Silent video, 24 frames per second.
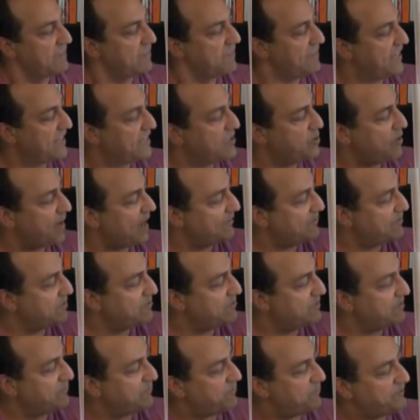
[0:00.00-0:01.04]
Then you have the
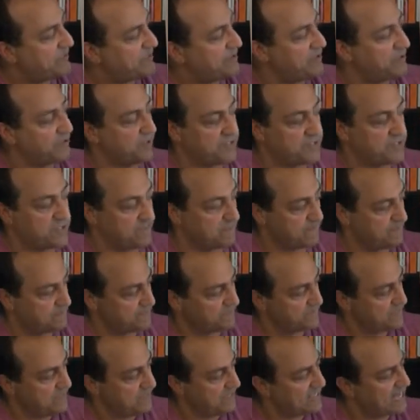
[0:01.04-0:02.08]
midfielders.
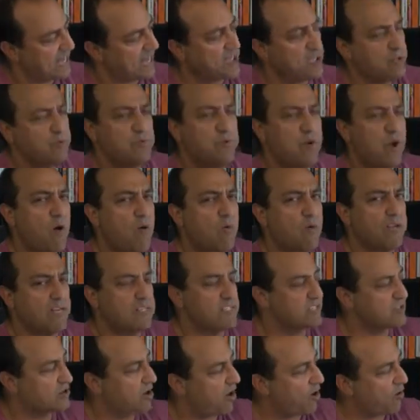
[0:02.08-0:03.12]
Now you
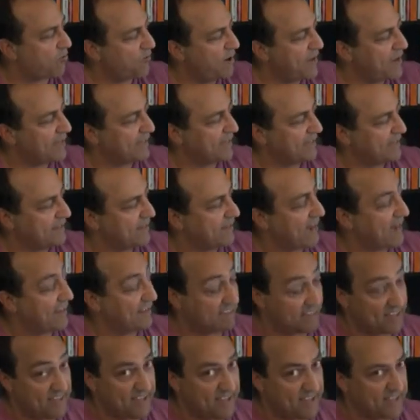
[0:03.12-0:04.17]
notice already, I
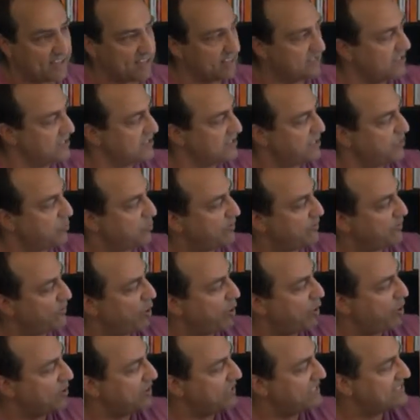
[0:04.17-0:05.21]
think, that we've
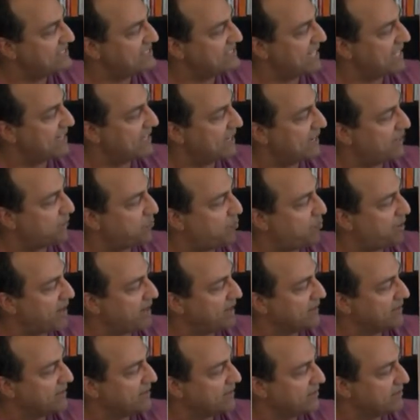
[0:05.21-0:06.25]
already set up
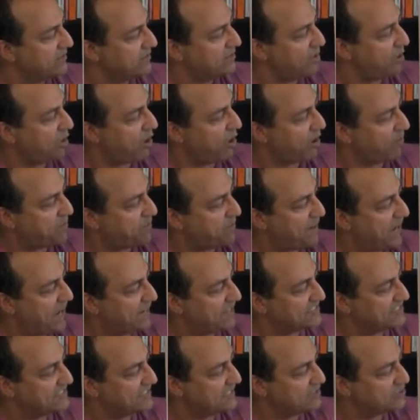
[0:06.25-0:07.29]
what? Our
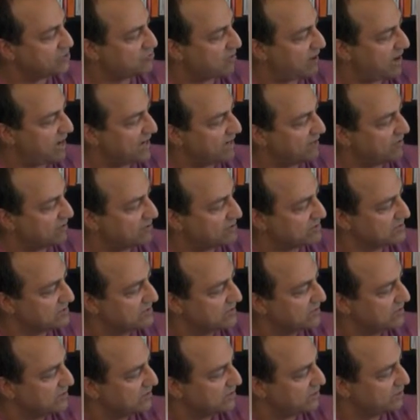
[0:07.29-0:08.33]
passing triangles.
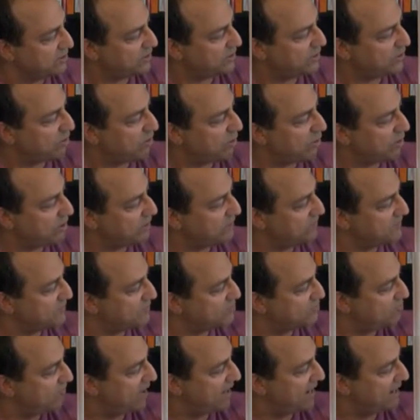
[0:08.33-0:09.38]
Look at all of the
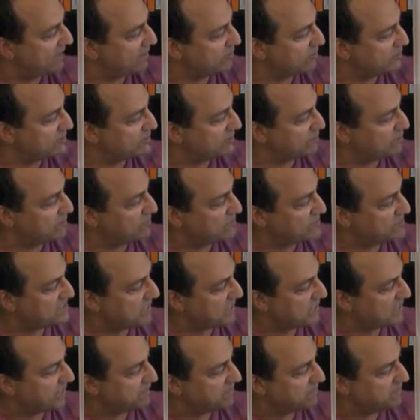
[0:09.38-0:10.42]
triangles that we've
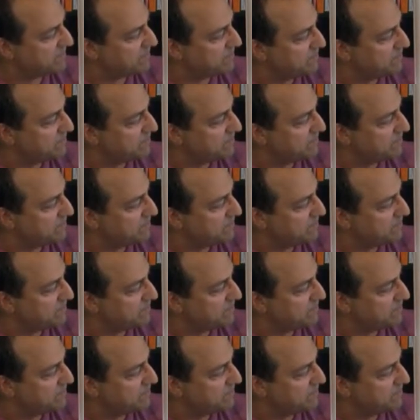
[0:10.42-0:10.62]
set up.